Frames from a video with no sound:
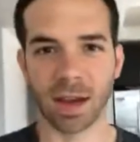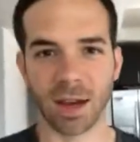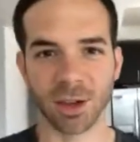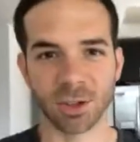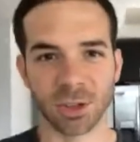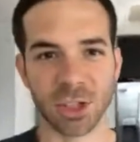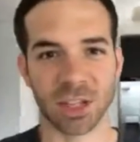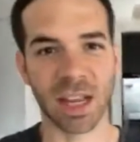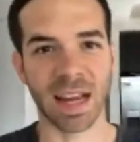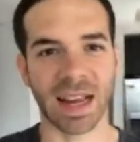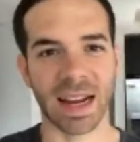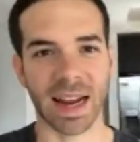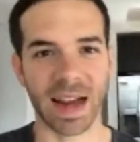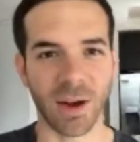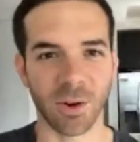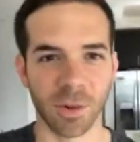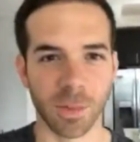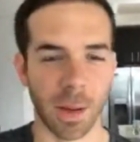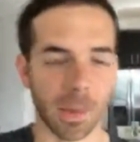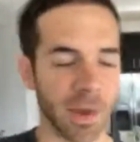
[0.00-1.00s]
I was just hanging
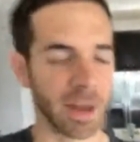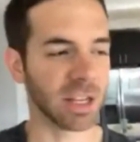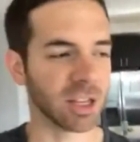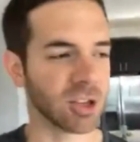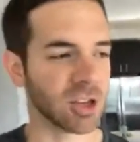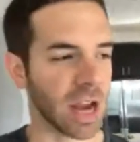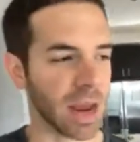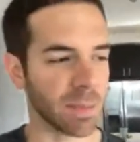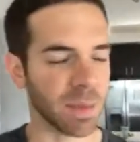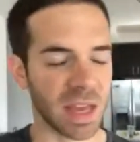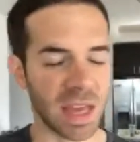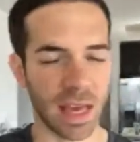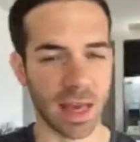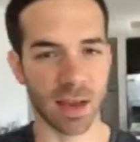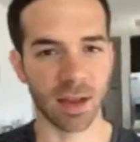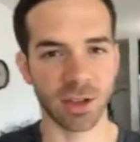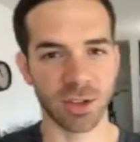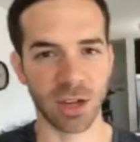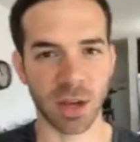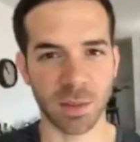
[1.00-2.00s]
out with my buddy
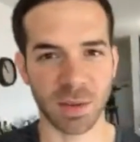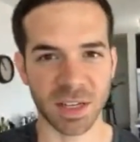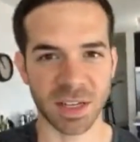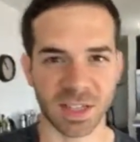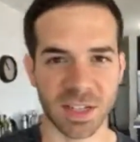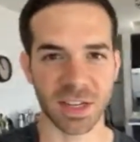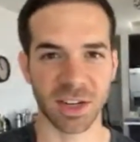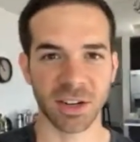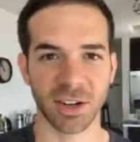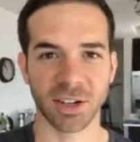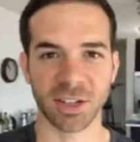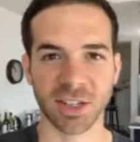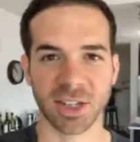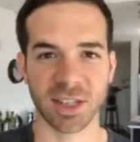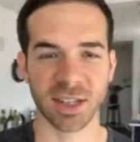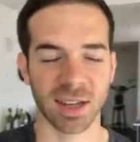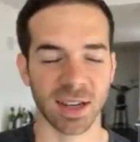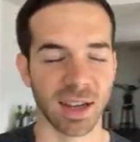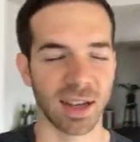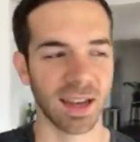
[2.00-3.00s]
JP
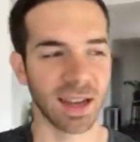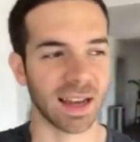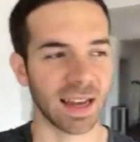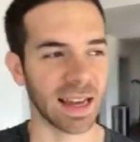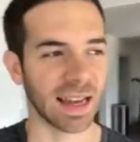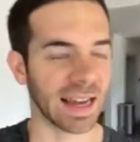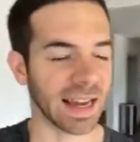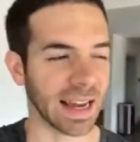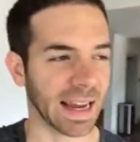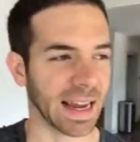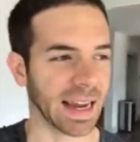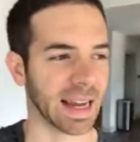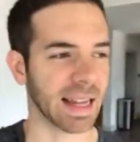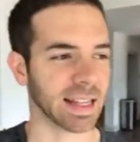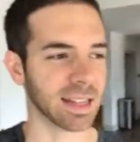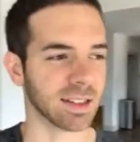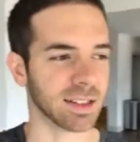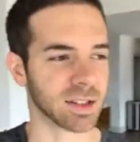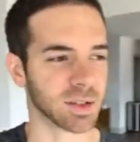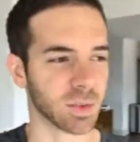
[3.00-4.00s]
Sears,
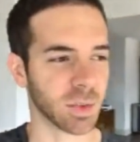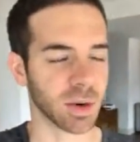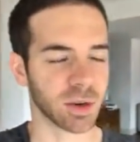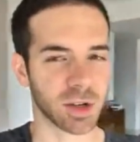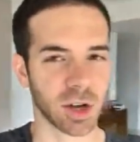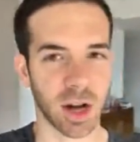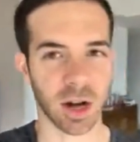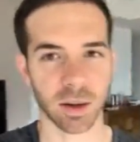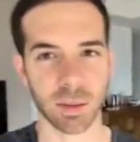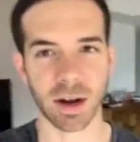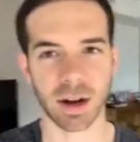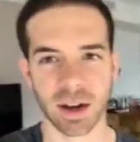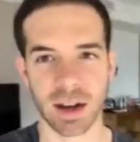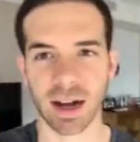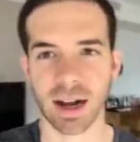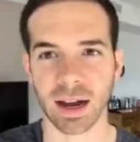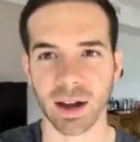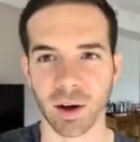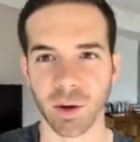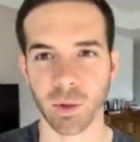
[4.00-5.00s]
and we were talking about
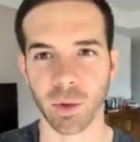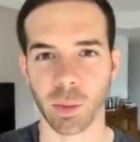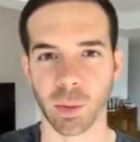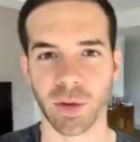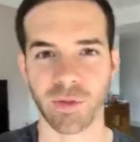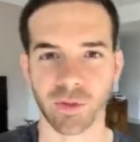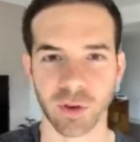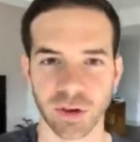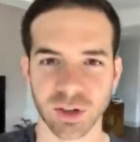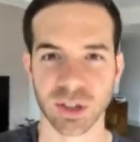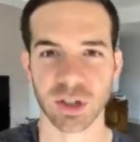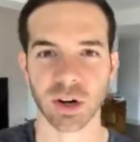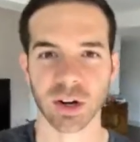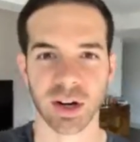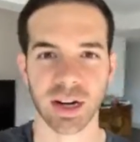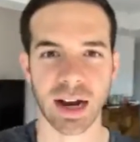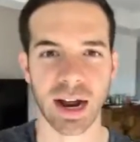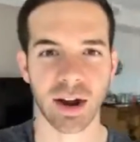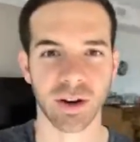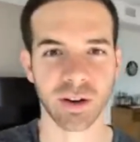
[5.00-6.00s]
how when we first
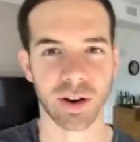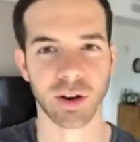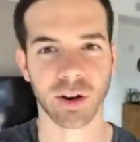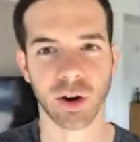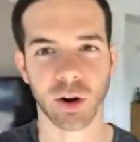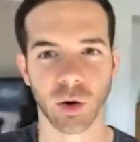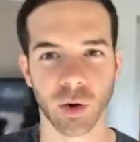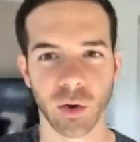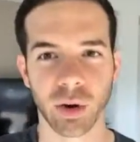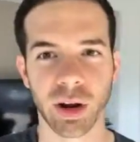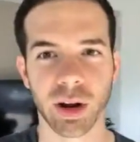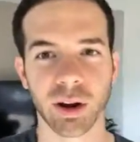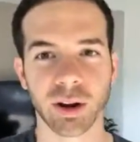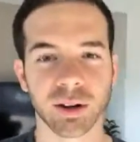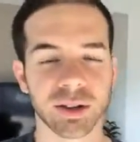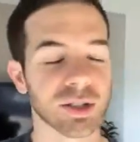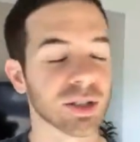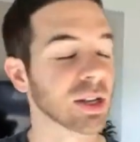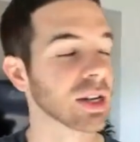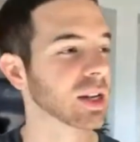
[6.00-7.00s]
started out in our
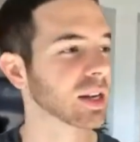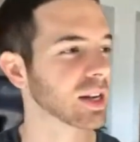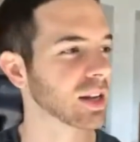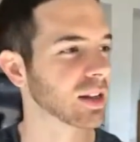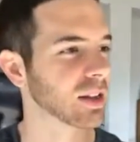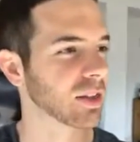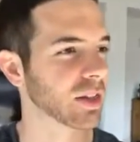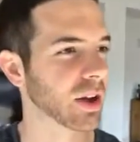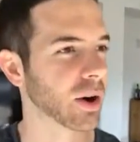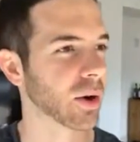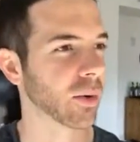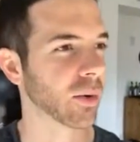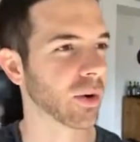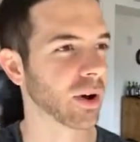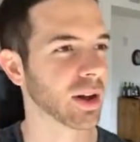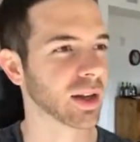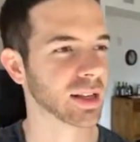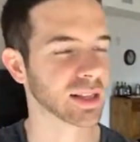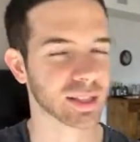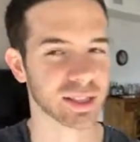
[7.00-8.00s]
careers, there
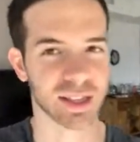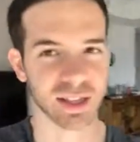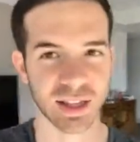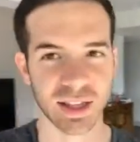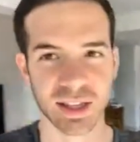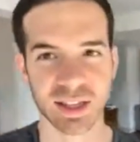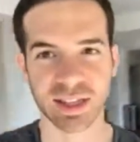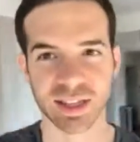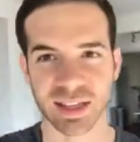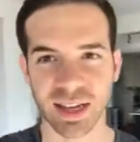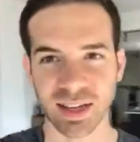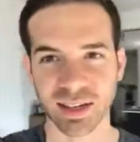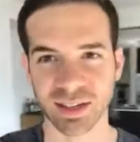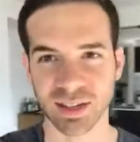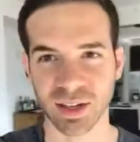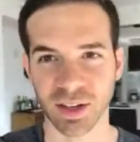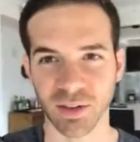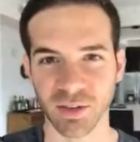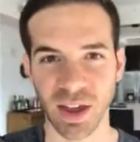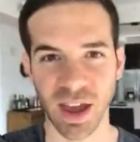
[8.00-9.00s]
was this
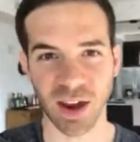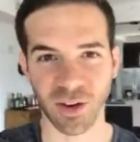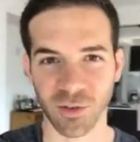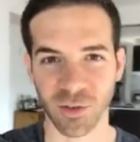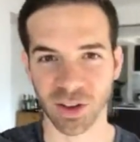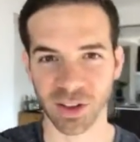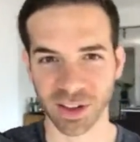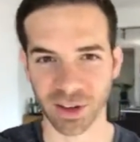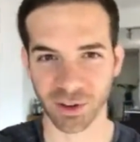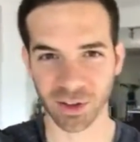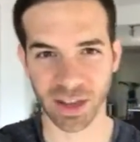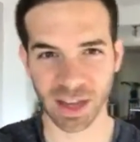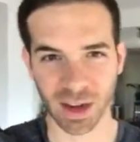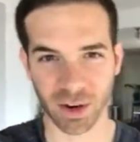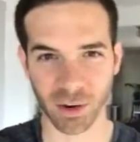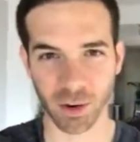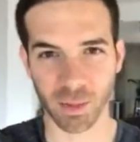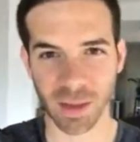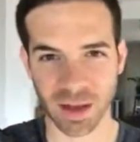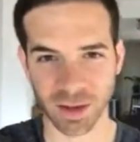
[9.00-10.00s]
sense of every little
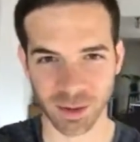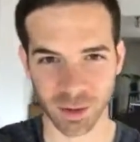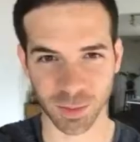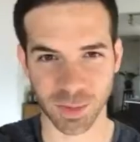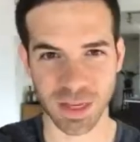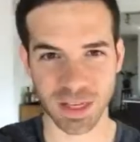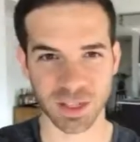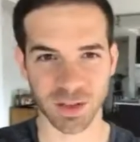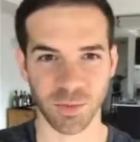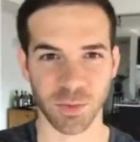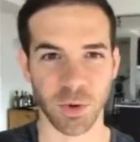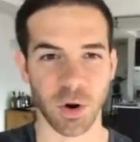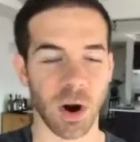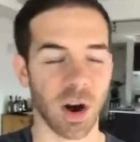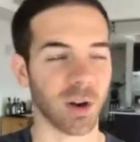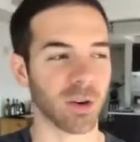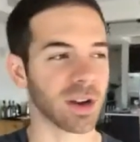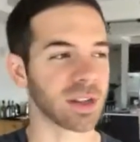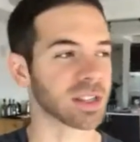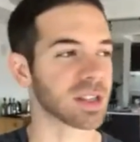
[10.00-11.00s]
incremental piece of
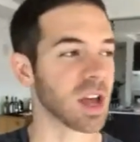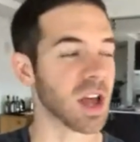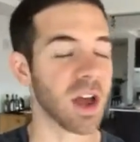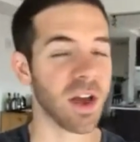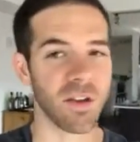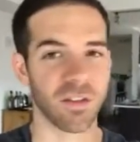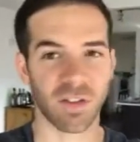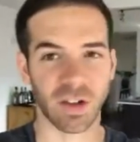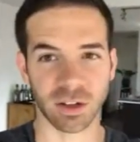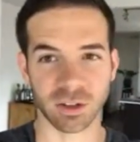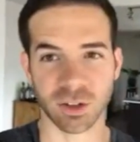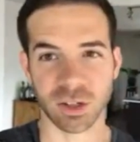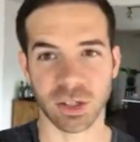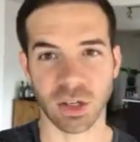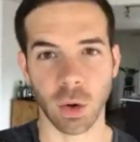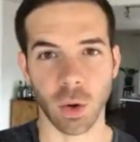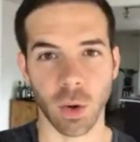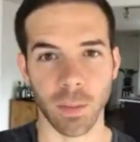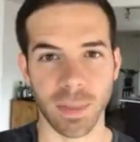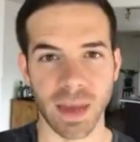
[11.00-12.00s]
progress felt
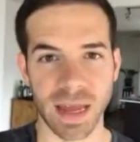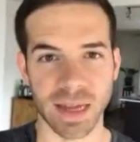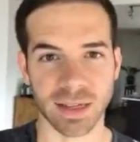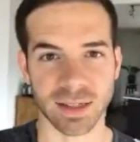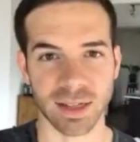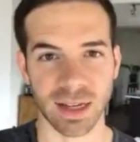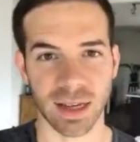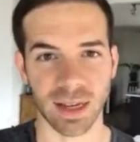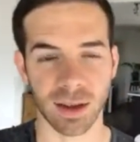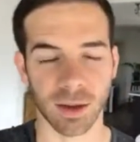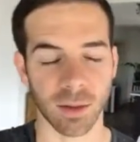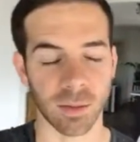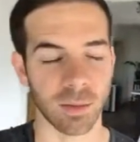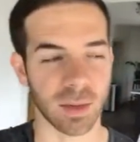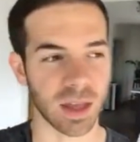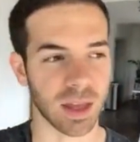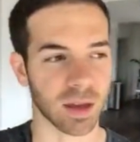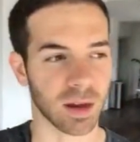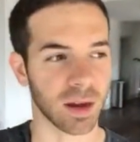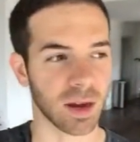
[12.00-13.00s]
so amazing
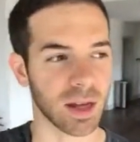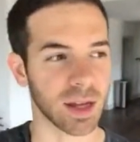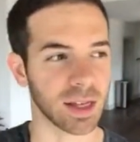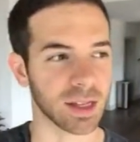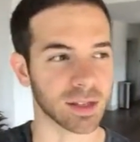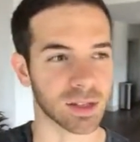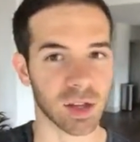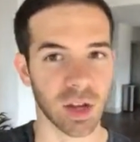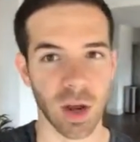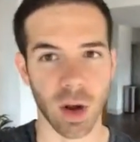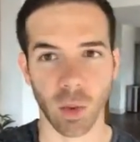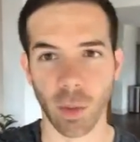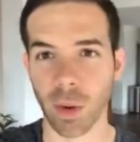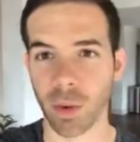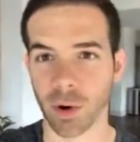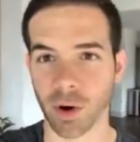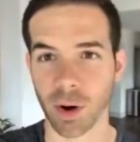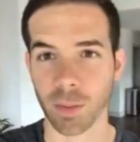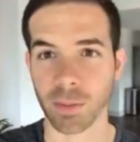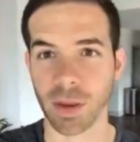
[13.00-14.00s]
because we
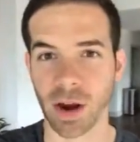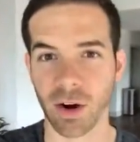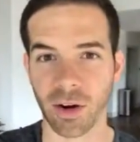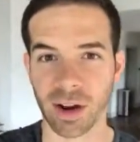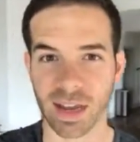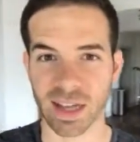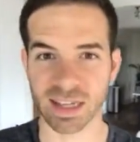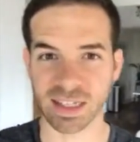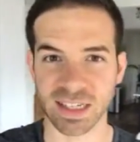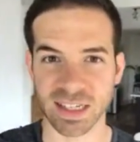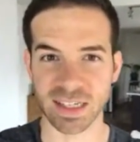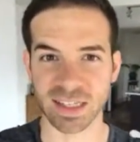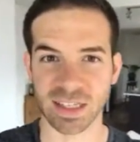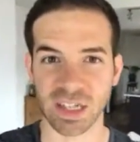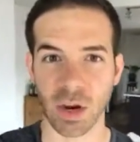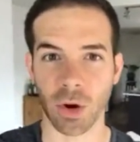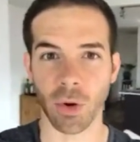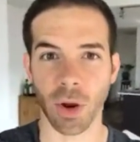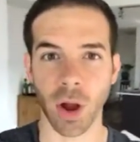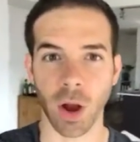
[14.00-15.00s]
were comparing it to
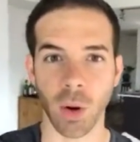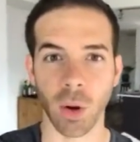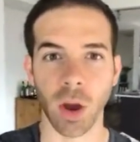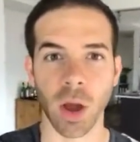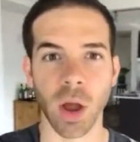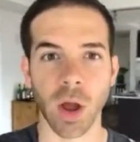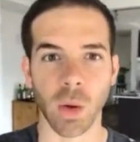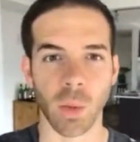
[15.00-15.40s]
zero.